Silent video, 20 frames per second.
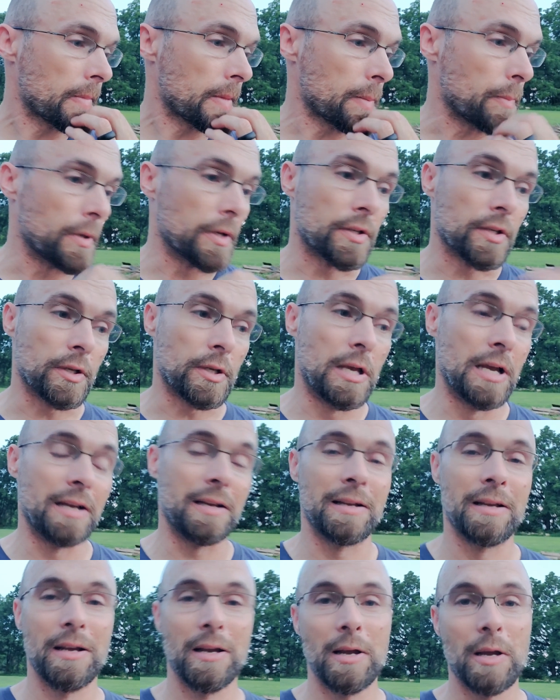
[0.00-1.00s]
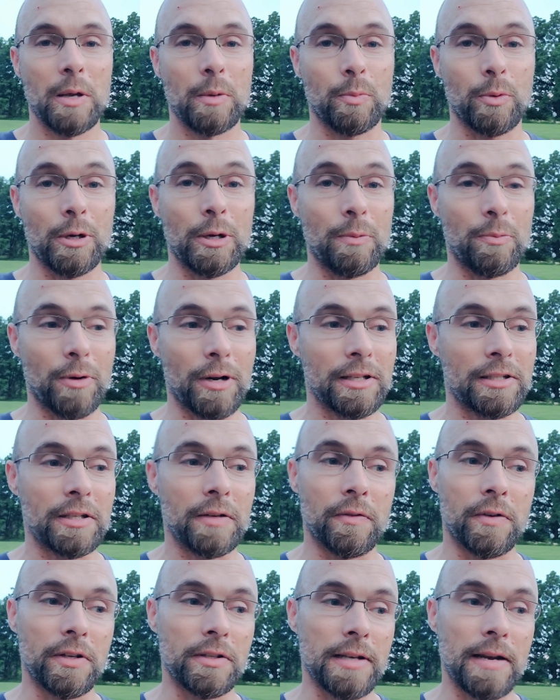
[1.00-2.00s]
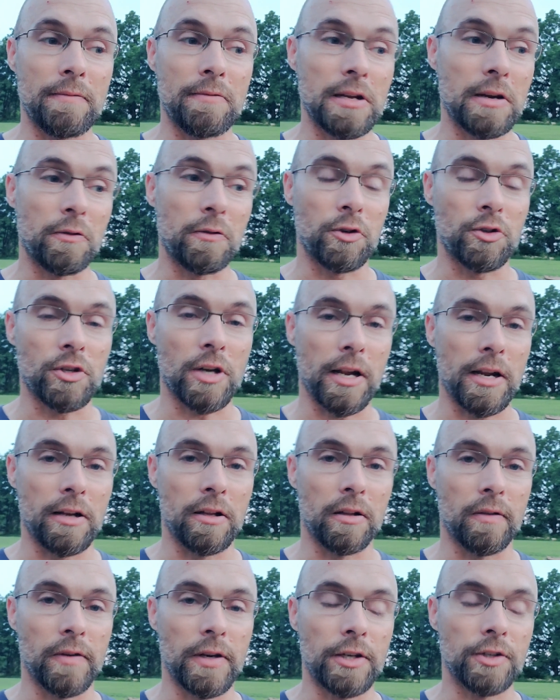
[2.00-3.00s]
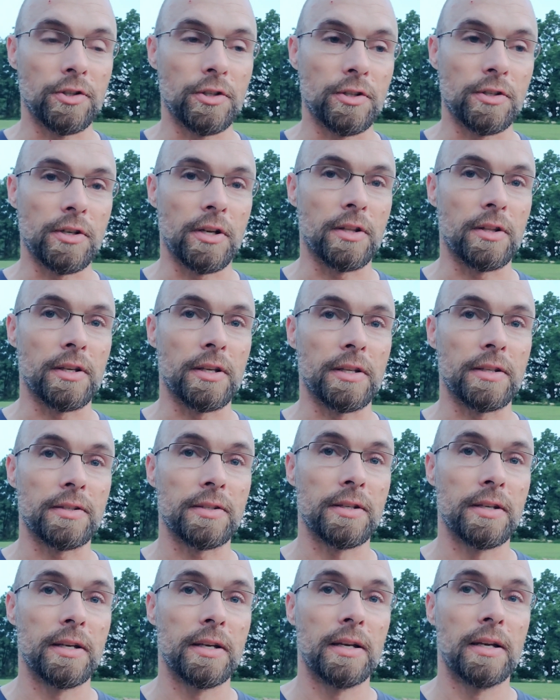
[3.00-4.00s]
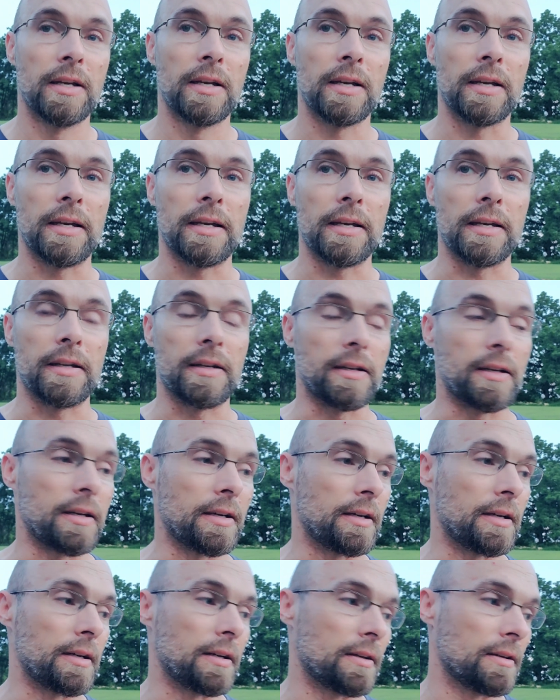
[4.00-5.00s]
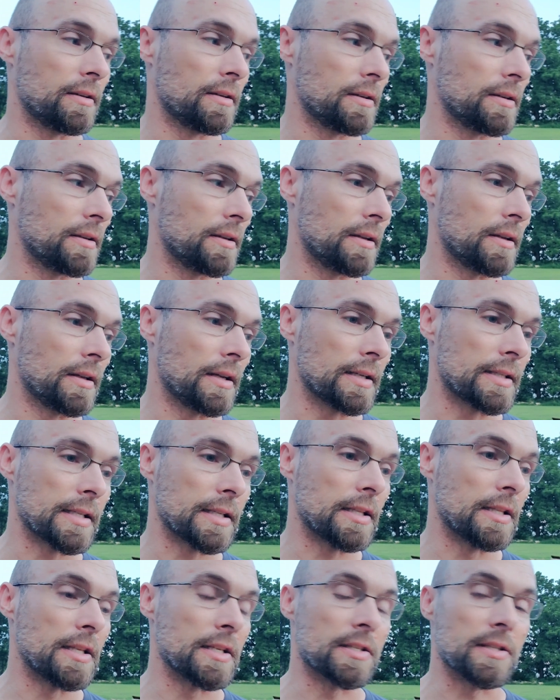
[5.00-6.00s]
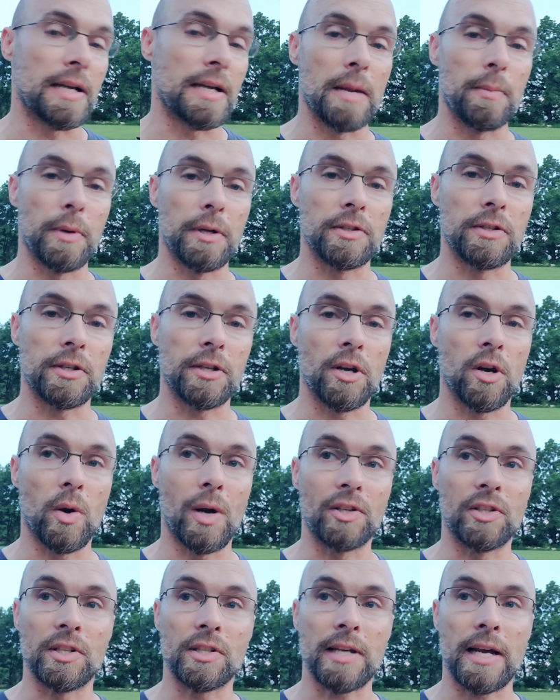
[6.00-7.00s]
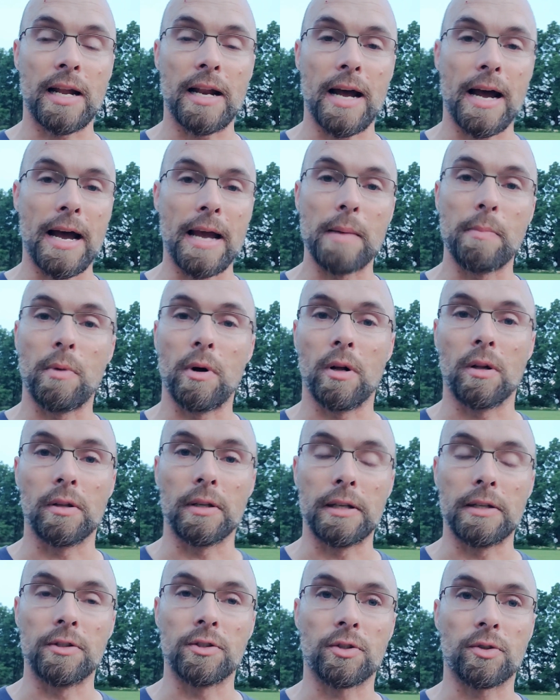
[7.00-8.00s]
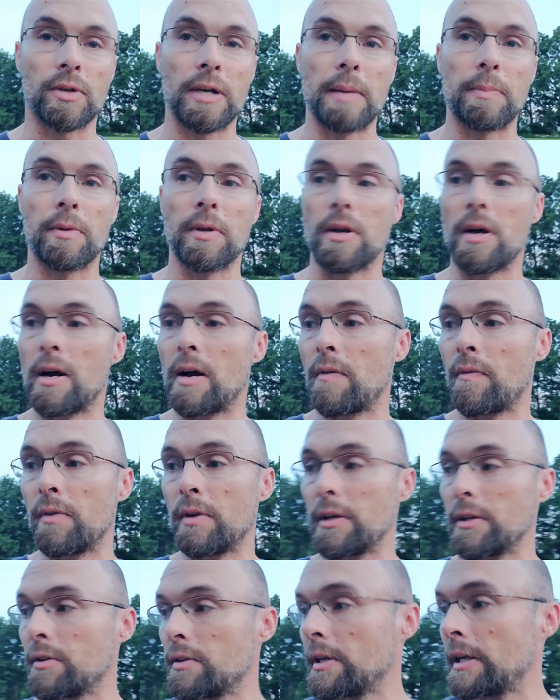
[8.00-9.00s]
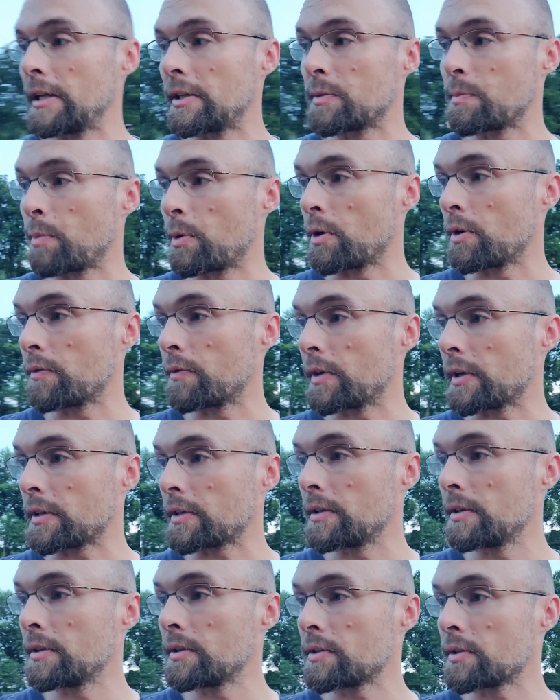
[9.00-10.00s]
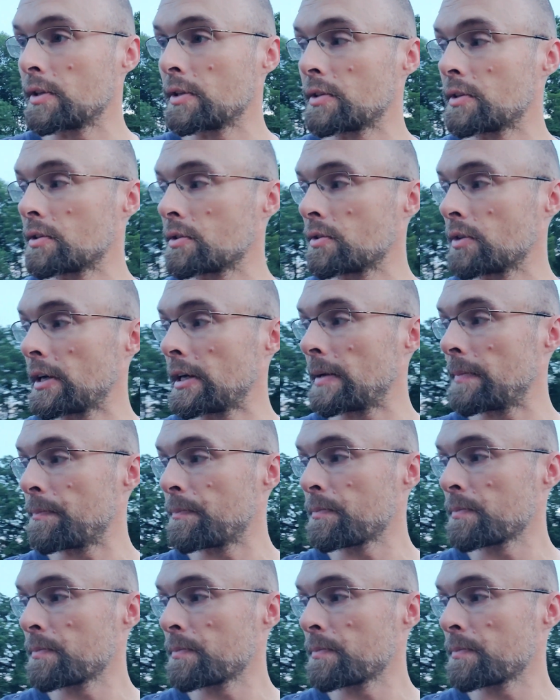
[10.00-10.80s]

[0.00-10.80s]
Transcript: This pretty impressive because I've never shot elevations on this. And like I said, did this months ago. I just kind of eyeballed it and scraped it off, and it's perfect. So this is great.